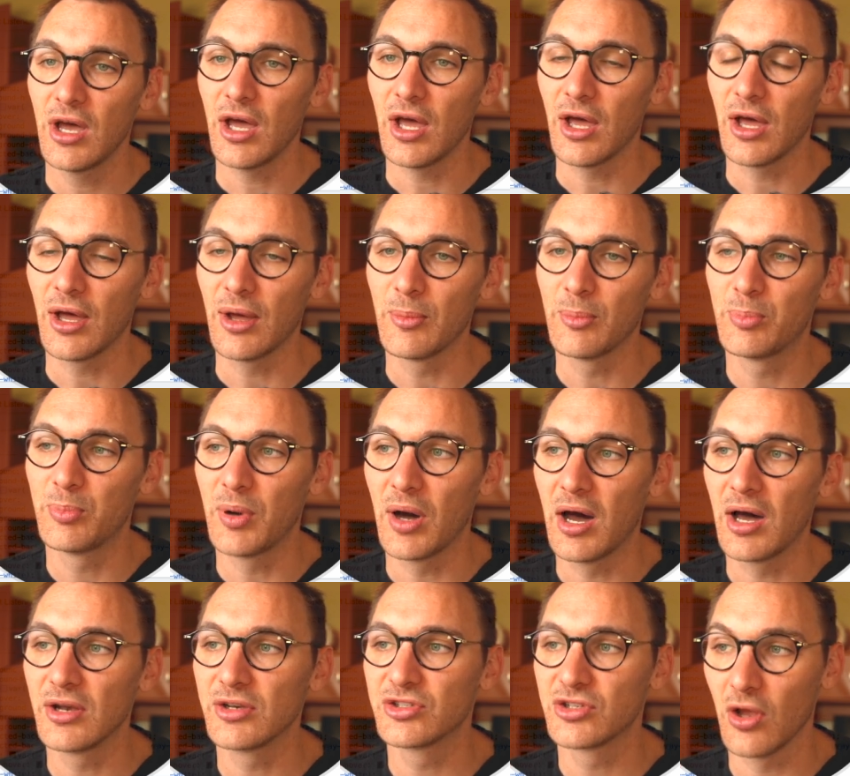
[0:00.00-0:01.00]

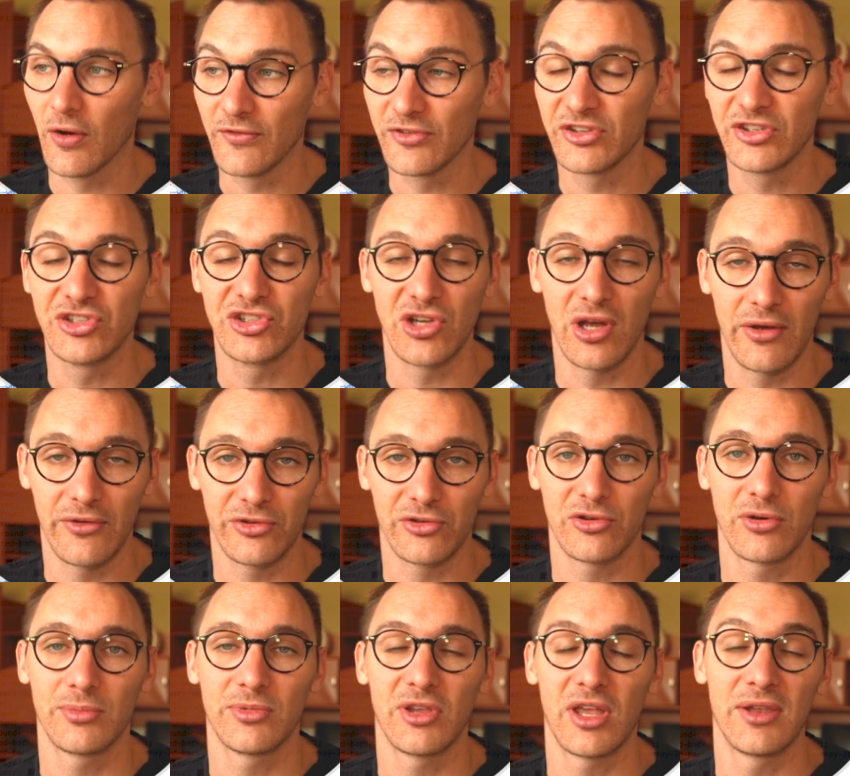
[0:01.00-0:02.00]
but obviously
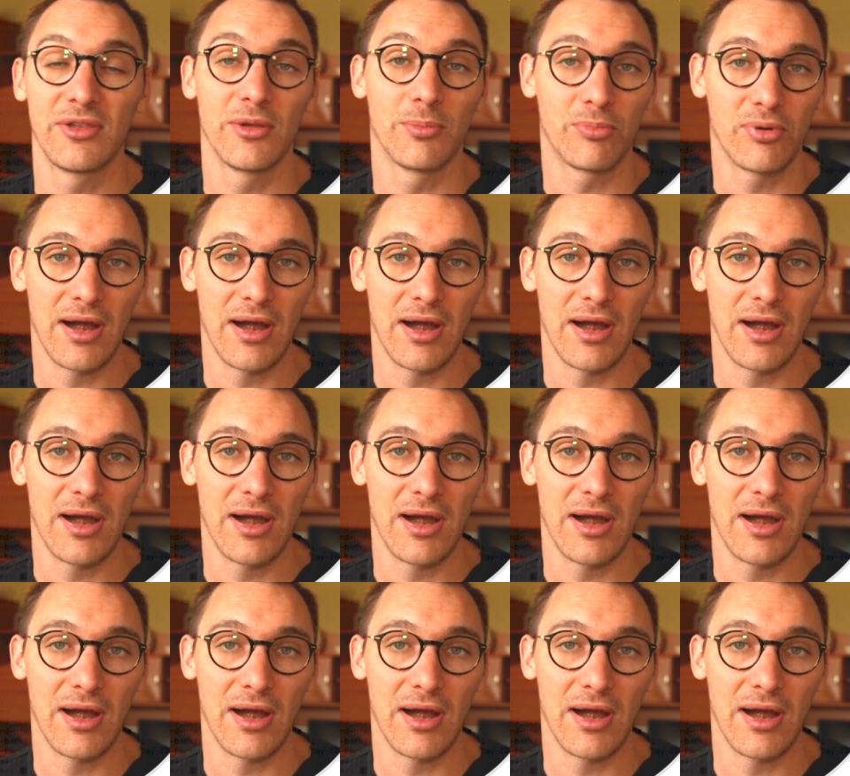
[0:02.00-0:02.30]
JavaScript and the